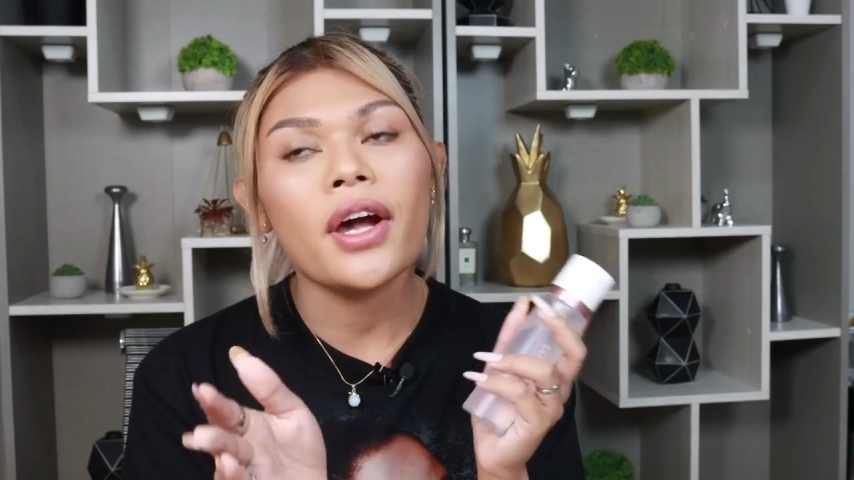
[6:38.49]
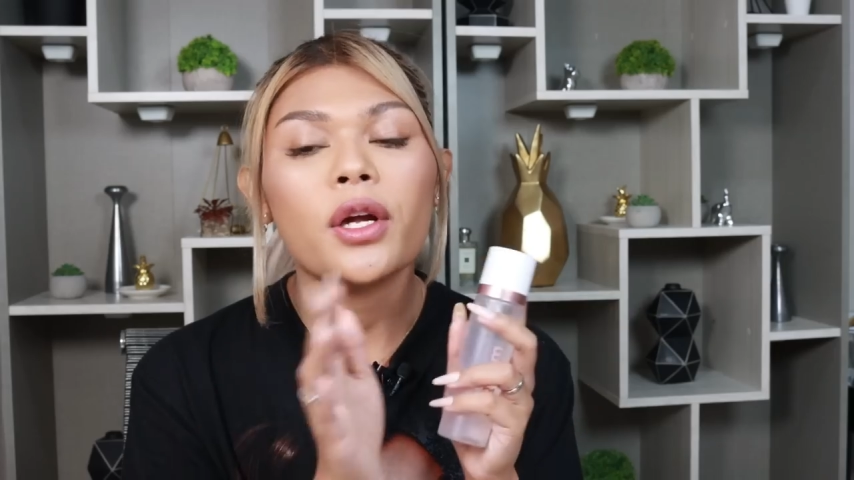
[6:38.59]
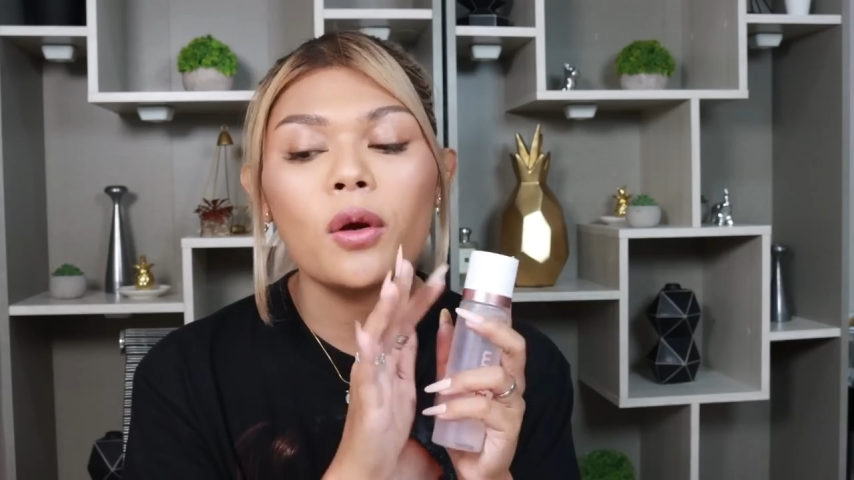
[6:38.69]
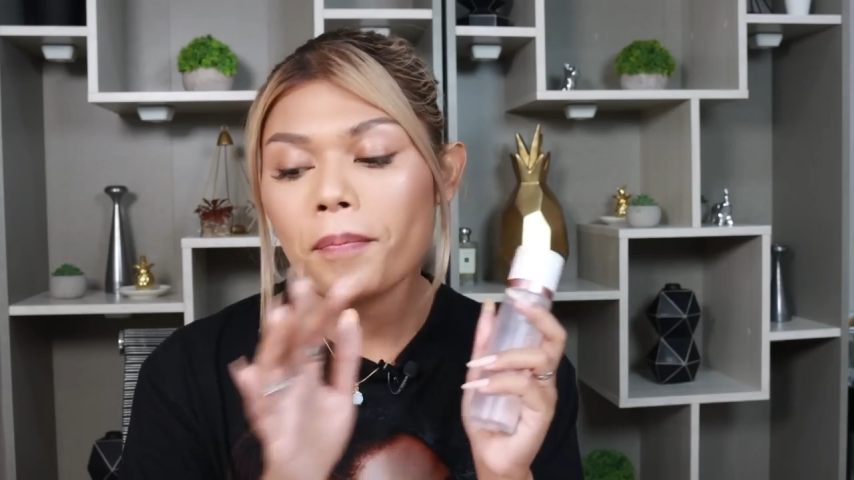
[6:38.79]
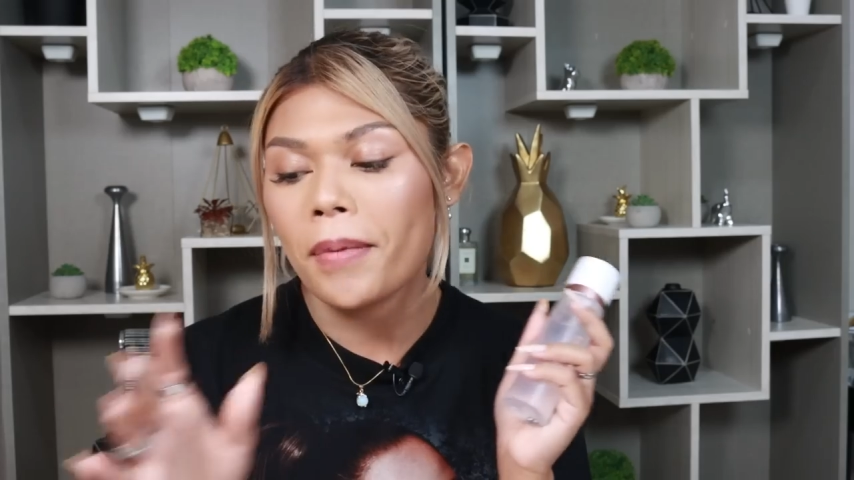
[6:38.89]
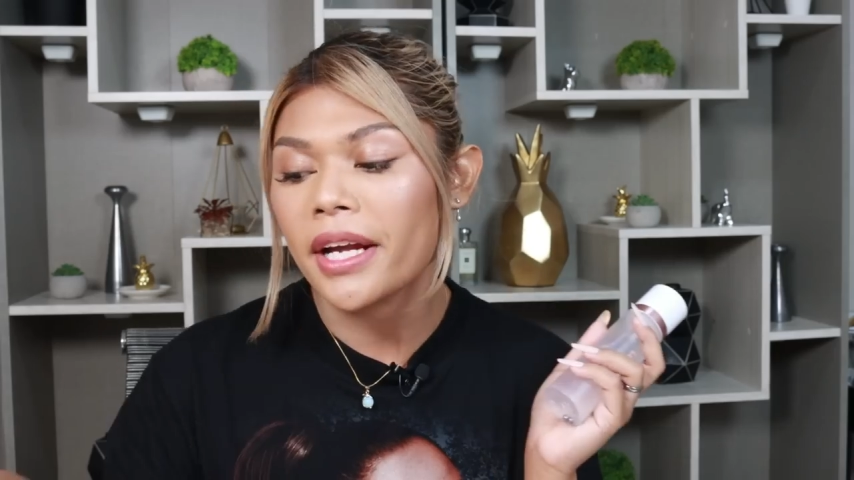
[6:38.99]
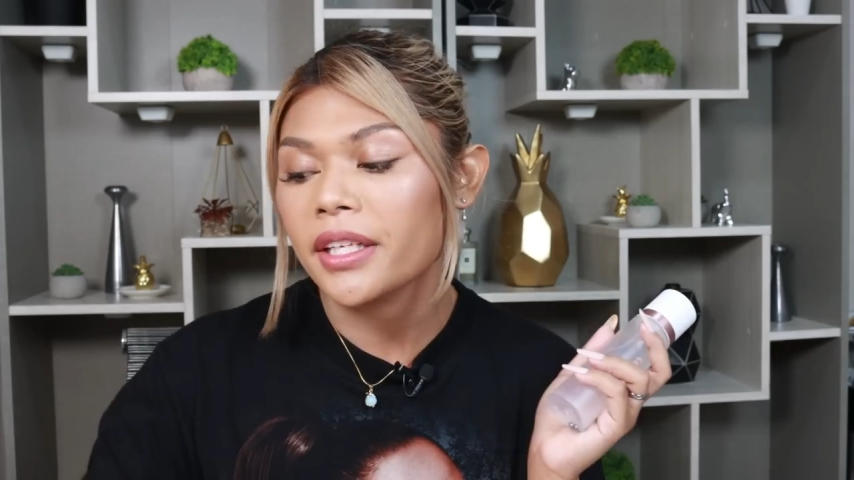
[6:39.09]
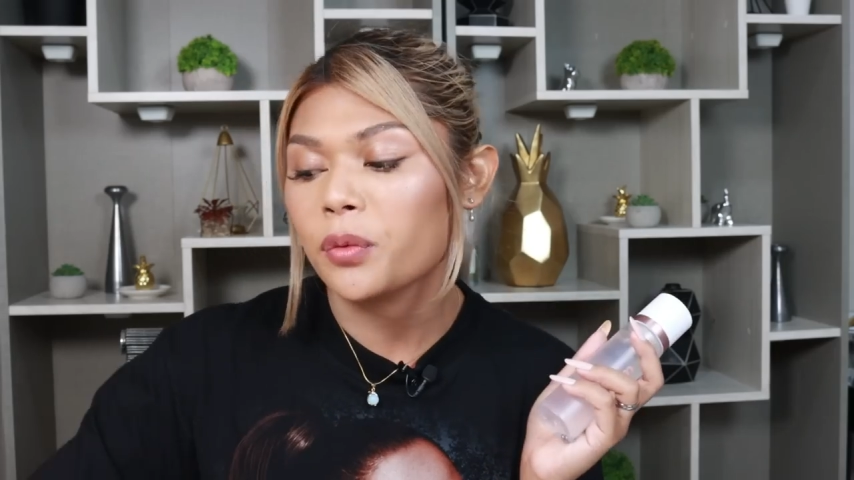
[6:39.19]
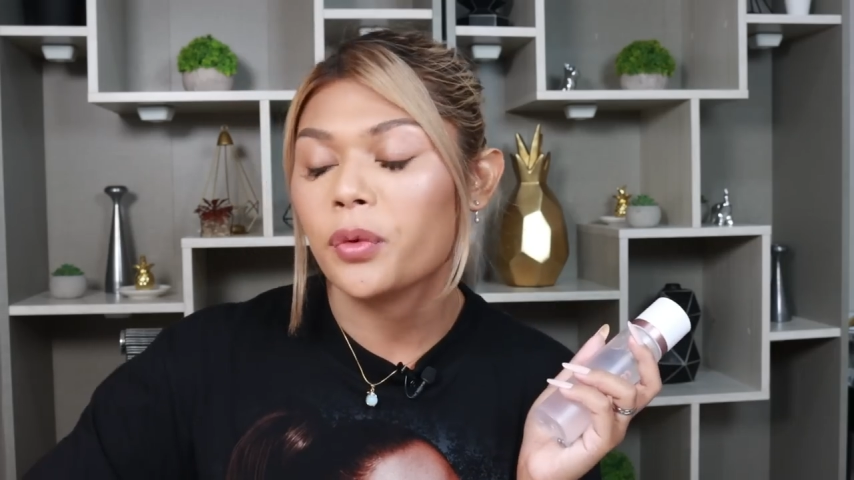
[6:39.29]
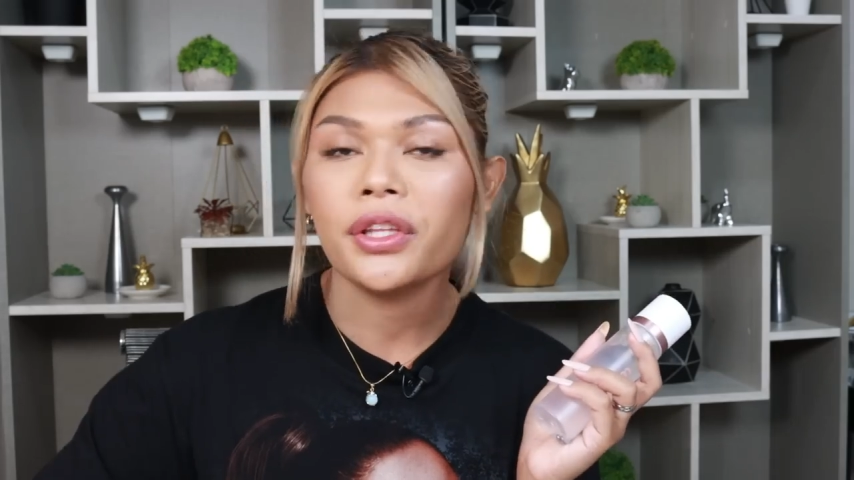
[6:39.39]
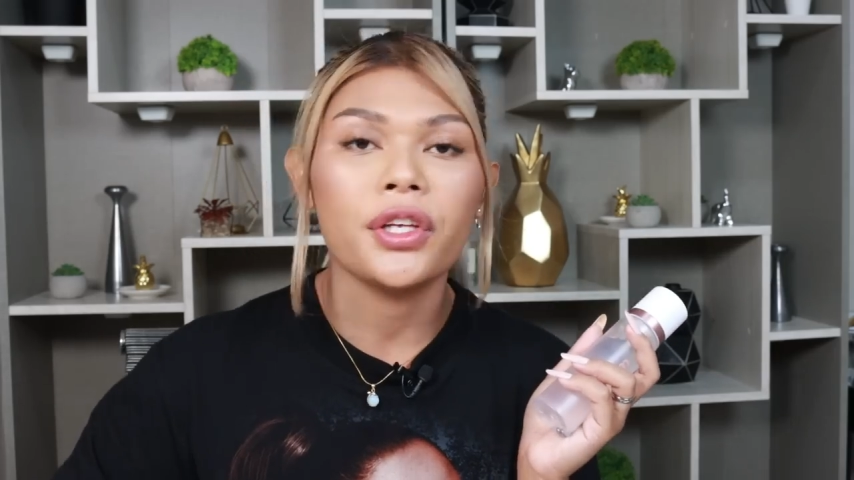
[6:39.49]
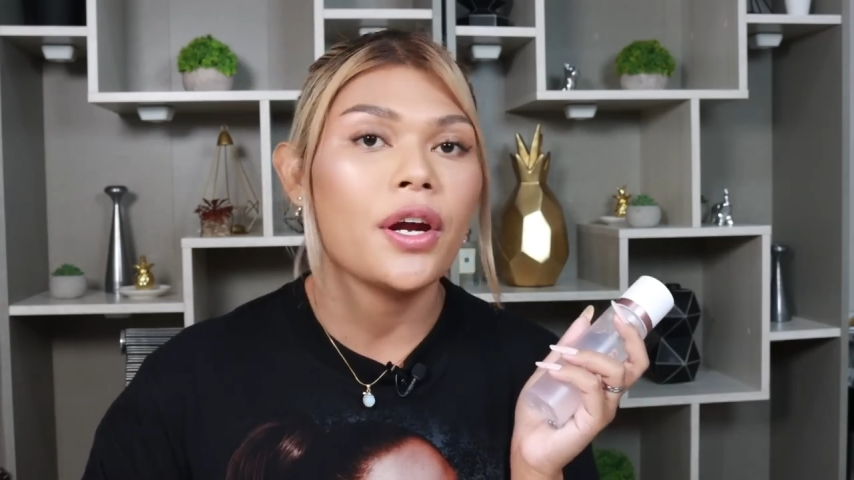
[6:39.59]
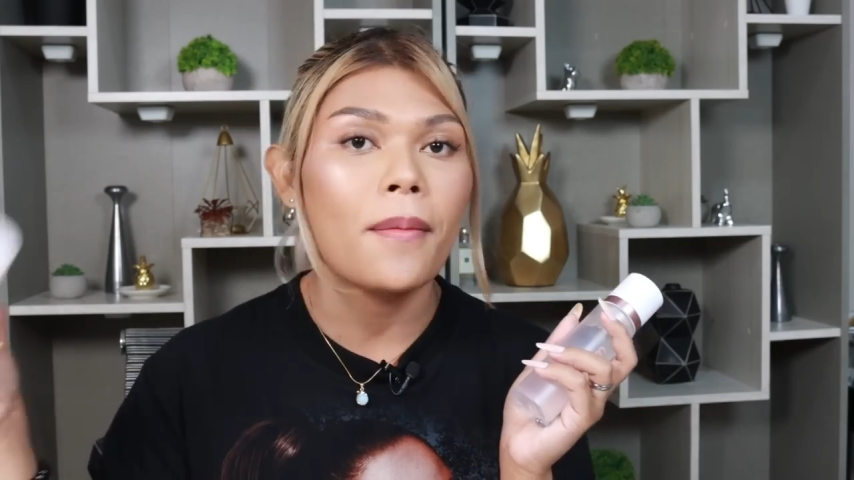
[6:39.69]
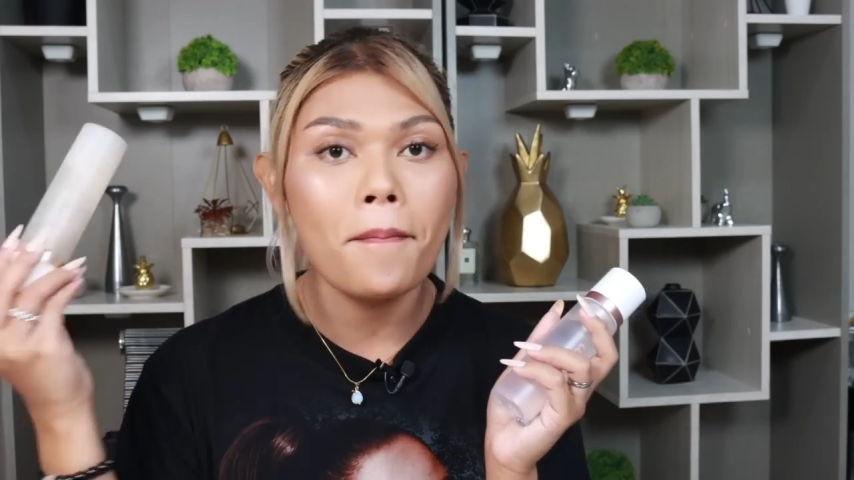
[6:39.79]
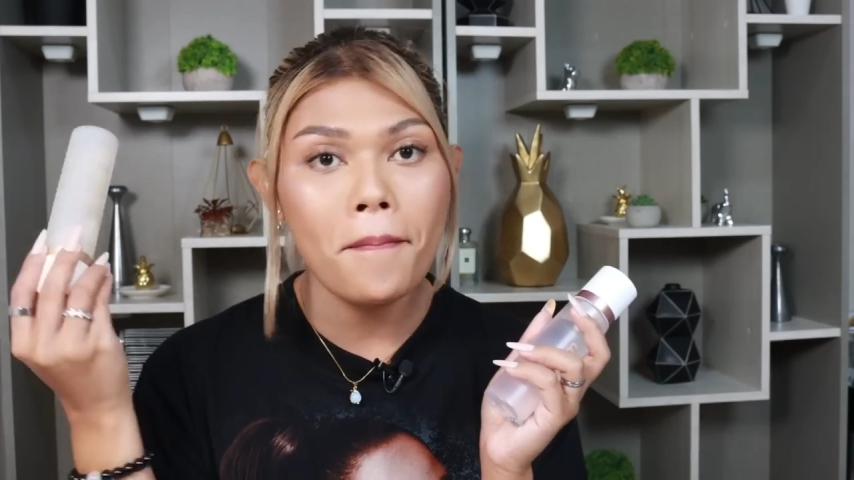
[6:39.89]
I compared it with their